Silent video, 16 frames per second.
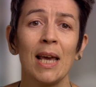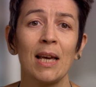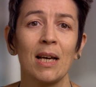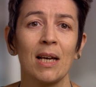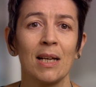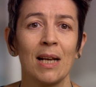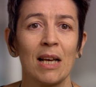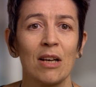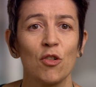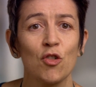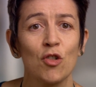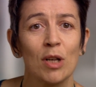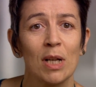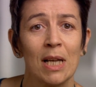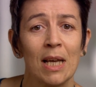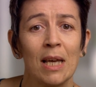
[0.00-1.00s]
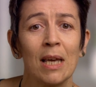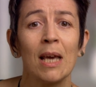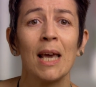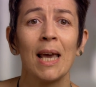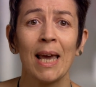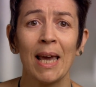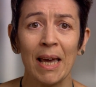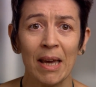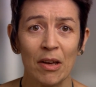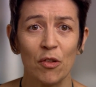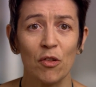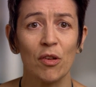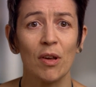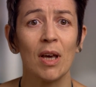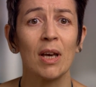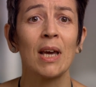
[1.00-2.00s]
it can actually
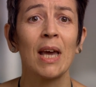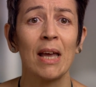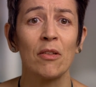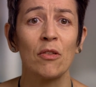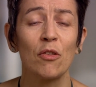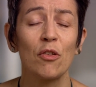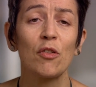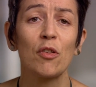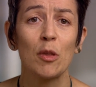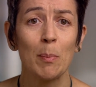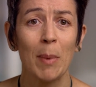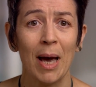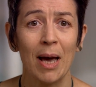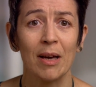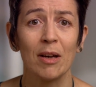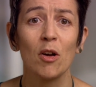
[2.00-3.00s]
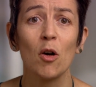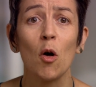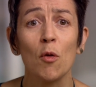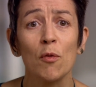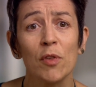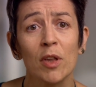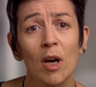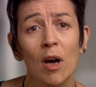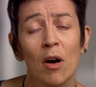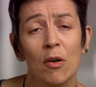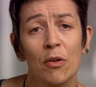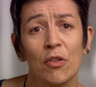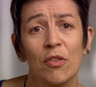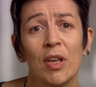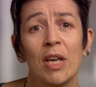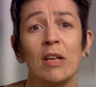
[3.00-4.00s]
hit against the back of the
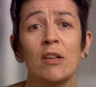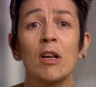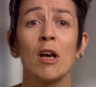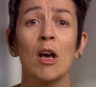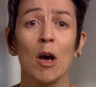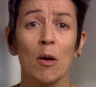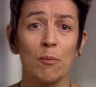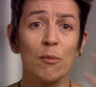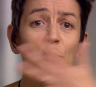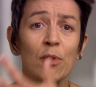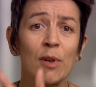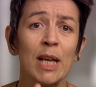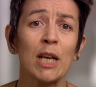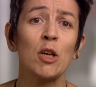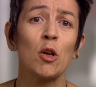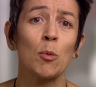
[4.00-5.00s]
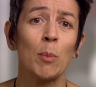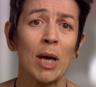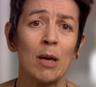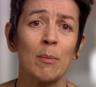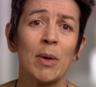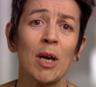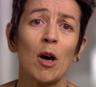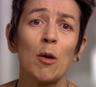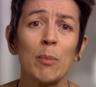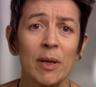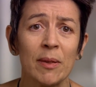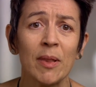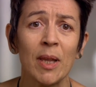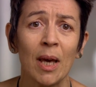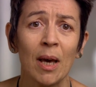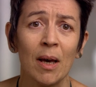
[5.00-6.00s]
car seat and fling your baby up
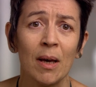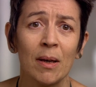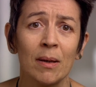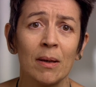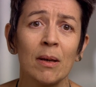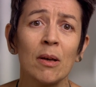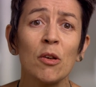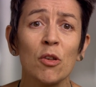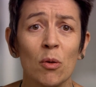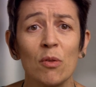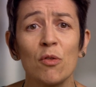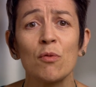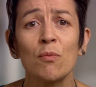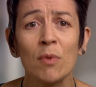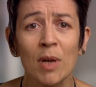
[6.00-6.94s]
in the air. So it's